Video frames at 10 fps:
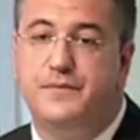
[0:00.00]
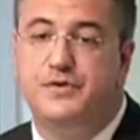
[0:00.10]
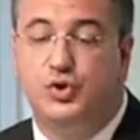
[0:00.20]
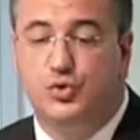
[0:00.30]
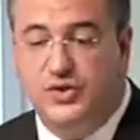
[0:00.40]

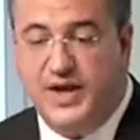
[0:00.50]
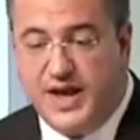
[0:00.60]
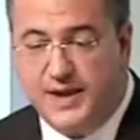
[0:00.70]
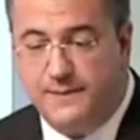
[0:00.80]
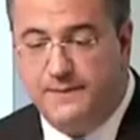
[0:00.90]
So
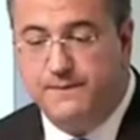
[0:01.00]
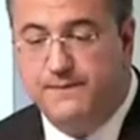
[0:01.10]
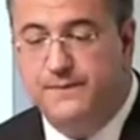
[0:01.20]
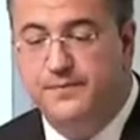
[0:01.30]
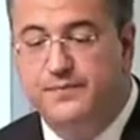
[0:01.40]
today,
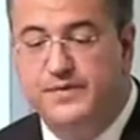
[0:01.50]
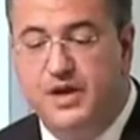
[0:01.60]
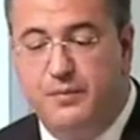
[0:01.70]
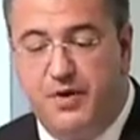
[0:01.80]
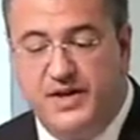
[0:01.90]

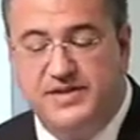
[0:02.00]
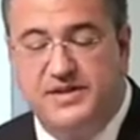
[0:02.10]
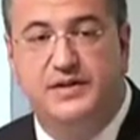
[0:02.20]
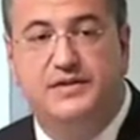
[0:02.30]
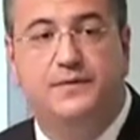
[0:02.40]
dear
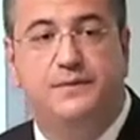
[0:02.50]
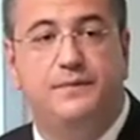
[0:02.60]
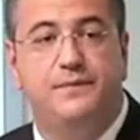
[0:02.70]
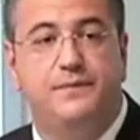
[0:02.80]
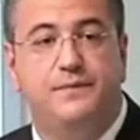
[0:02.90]
President,
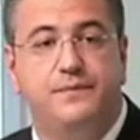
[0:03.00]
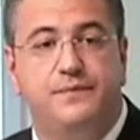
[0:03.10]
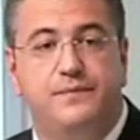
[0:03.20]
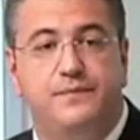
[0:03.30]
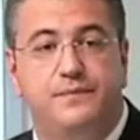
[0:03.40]

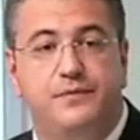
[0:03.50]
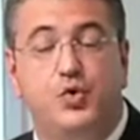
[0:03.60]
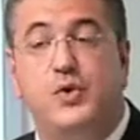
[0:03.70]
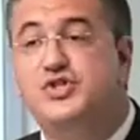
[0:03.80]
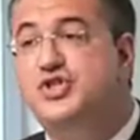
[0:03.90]

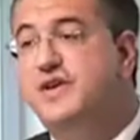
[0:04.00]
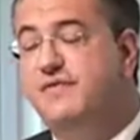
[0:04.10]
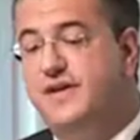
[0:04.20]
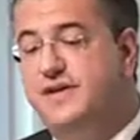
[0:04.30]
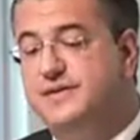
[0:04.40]
to
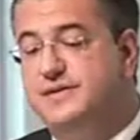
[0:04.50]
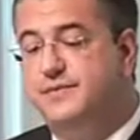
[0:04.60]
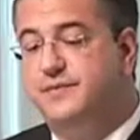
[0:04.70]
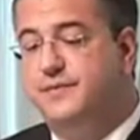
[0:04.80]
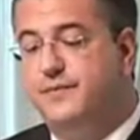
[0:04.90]
achieve this,
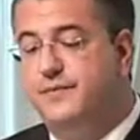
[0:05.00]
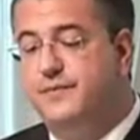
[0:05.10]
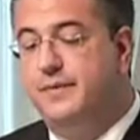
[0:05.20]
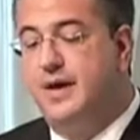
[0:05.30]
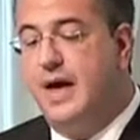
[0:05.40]

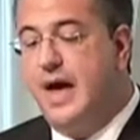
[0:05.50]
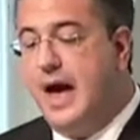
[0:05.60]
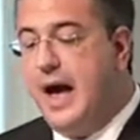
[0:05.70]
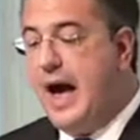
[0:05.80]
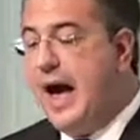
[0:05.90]

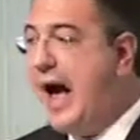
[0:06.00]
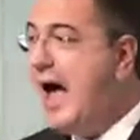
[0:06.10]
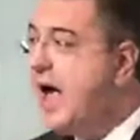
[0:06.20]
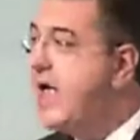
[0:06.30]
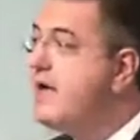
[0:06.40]

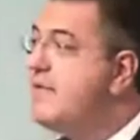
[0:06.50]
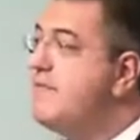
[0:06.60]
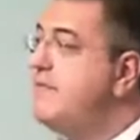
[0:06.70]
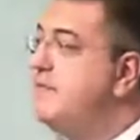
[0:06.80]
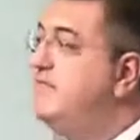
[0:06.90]
I
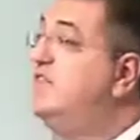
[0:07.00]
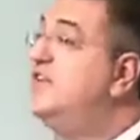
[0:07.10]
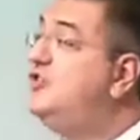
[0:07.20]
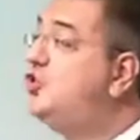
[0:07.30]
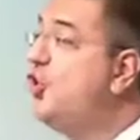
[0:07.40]
am
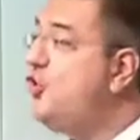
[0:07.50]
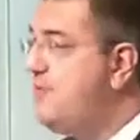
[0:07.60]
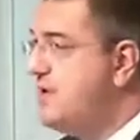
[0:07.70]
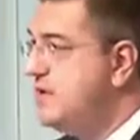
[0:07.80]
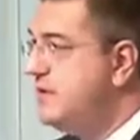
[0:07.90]

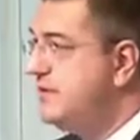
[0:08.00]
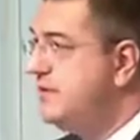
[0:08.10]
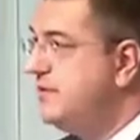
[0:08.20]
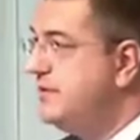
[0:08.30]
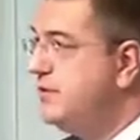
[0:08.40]
determined
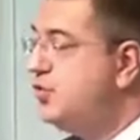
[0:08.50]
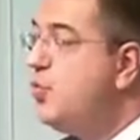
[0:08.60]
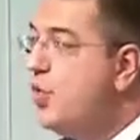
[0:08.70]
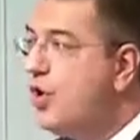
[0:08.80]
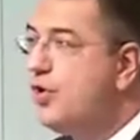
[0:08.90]
to
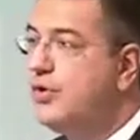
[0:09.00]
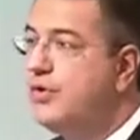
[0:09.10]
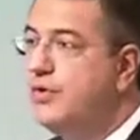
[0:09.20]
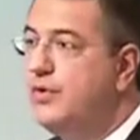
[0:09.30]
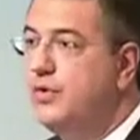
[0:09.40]

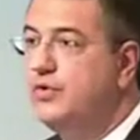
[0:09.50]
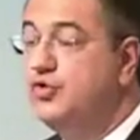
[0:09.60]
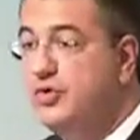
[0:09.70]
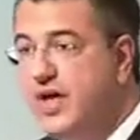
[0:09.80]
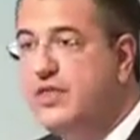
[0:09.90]
work
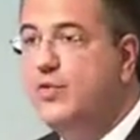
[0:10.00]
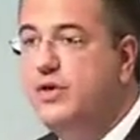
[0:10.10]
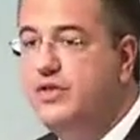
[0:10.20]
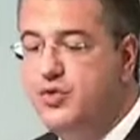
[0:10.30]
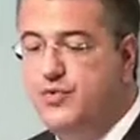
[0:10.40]
together
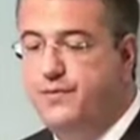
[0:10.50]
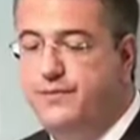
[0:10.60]
with you.